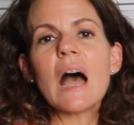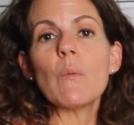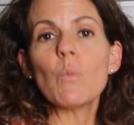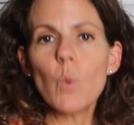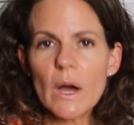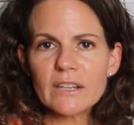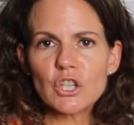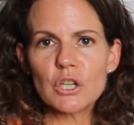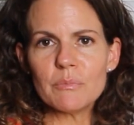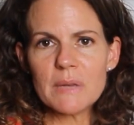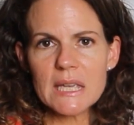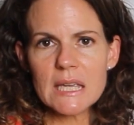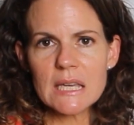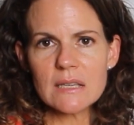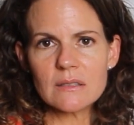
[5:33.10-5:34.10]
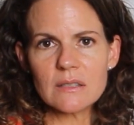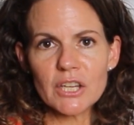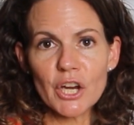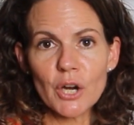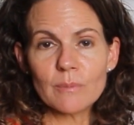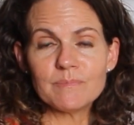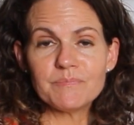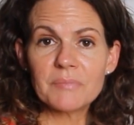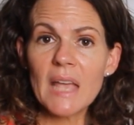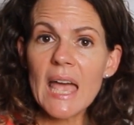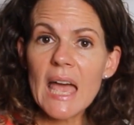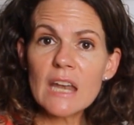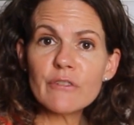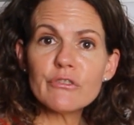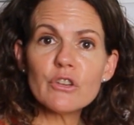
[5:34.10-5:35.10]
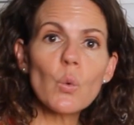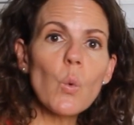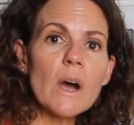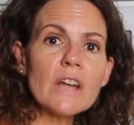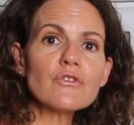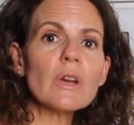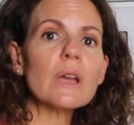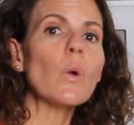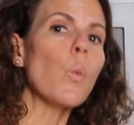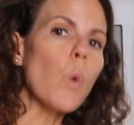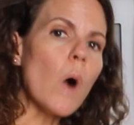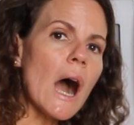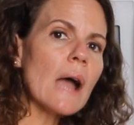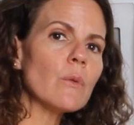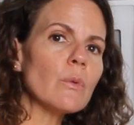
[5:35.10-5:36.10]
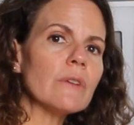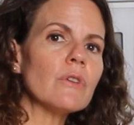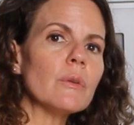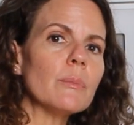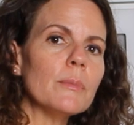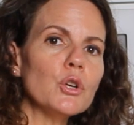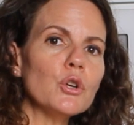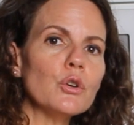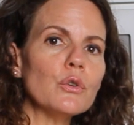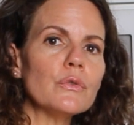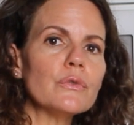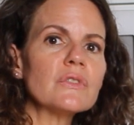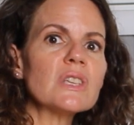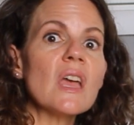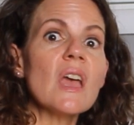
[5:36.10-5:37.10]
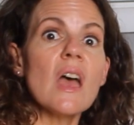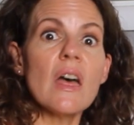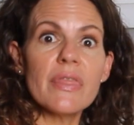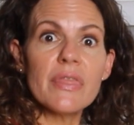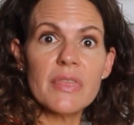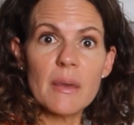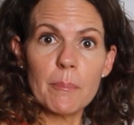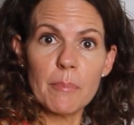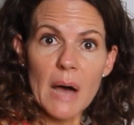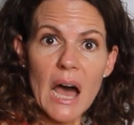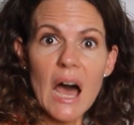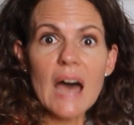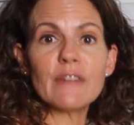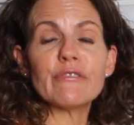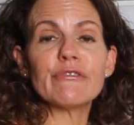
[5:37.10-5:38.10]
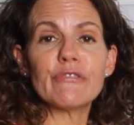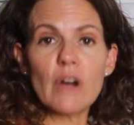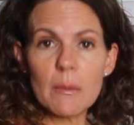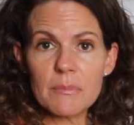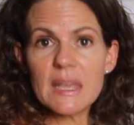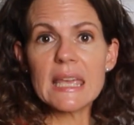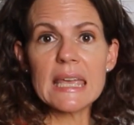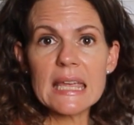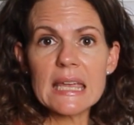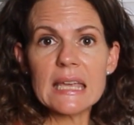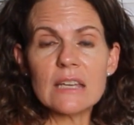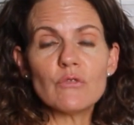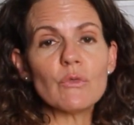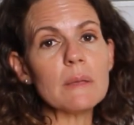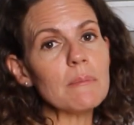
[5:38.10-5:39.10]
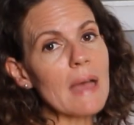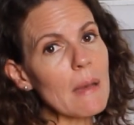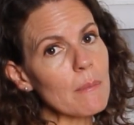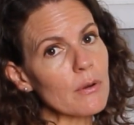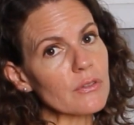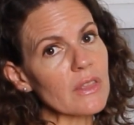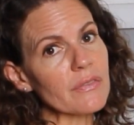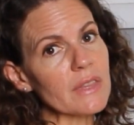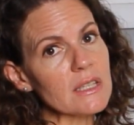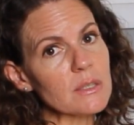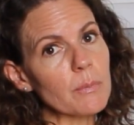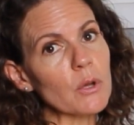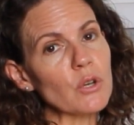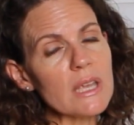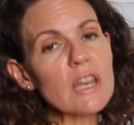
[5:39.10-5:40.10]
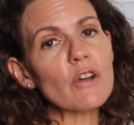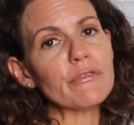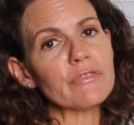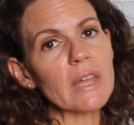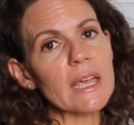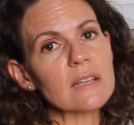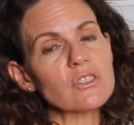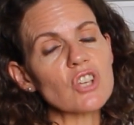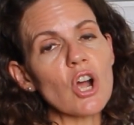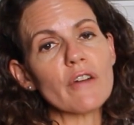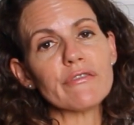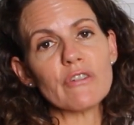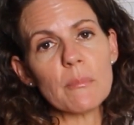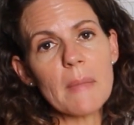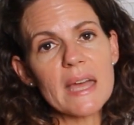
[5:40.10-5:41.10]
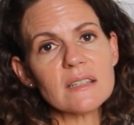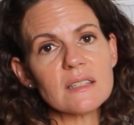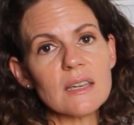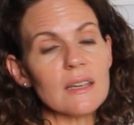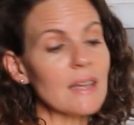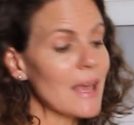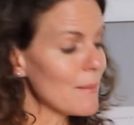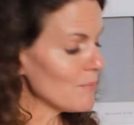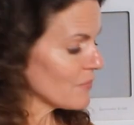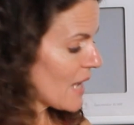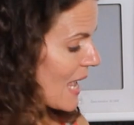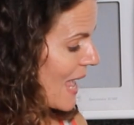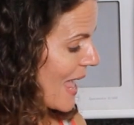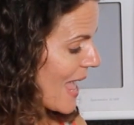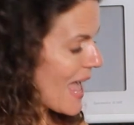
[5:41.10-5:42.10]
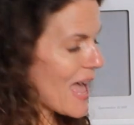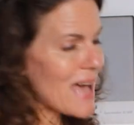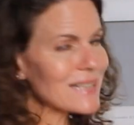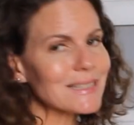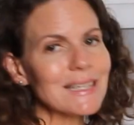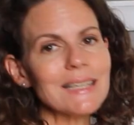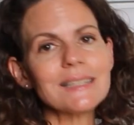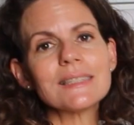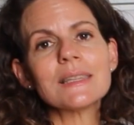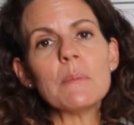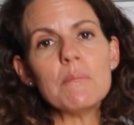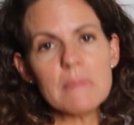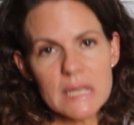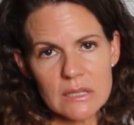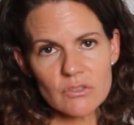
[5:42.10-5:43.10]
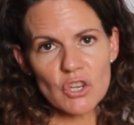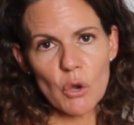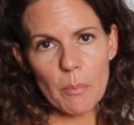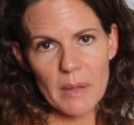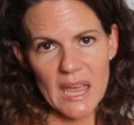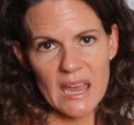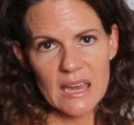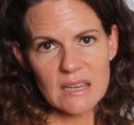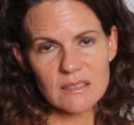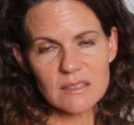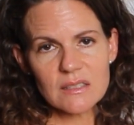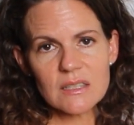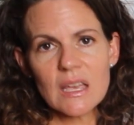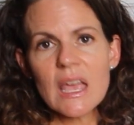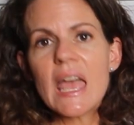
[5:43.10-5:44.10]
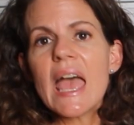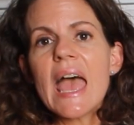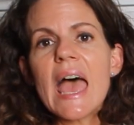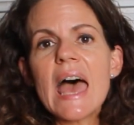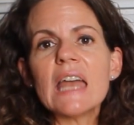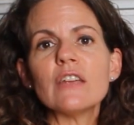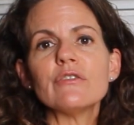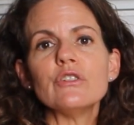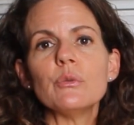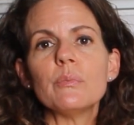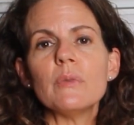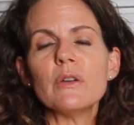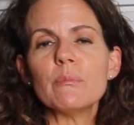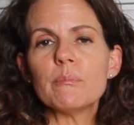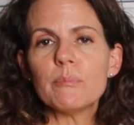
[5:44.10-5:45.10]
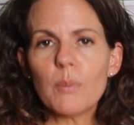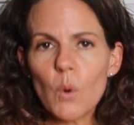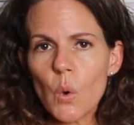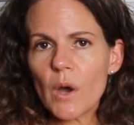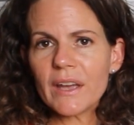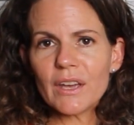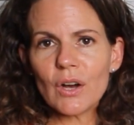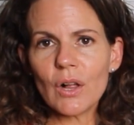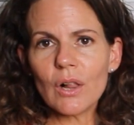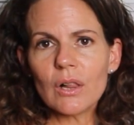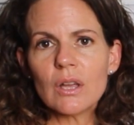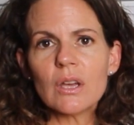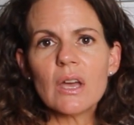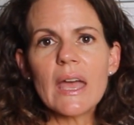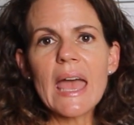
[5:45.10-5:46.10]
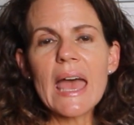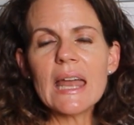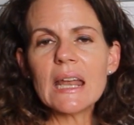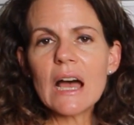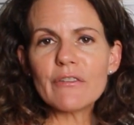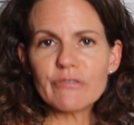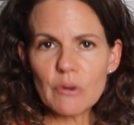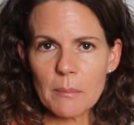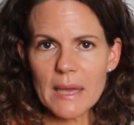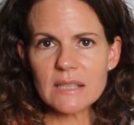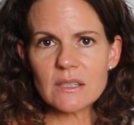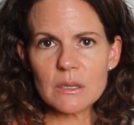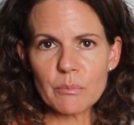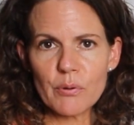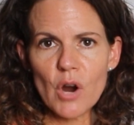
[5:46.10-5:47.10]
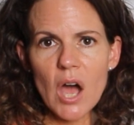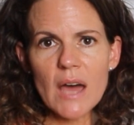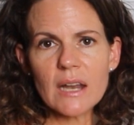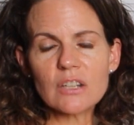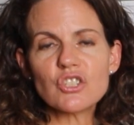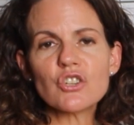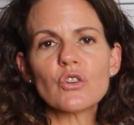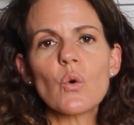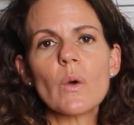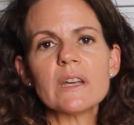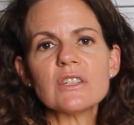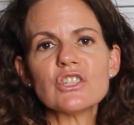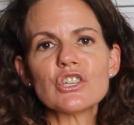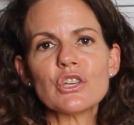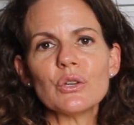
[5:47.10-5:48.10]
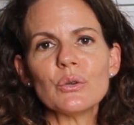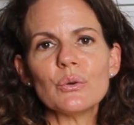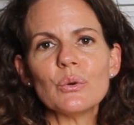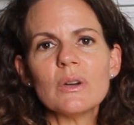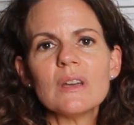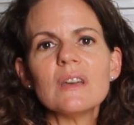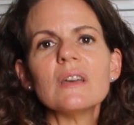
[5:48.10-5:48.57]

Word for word: What could be easier? And if you're wondering why we removed the pot from the heat, remember that these bonito flakes are fermented, as is the miso paste. And if you boil a fermented product, you're going to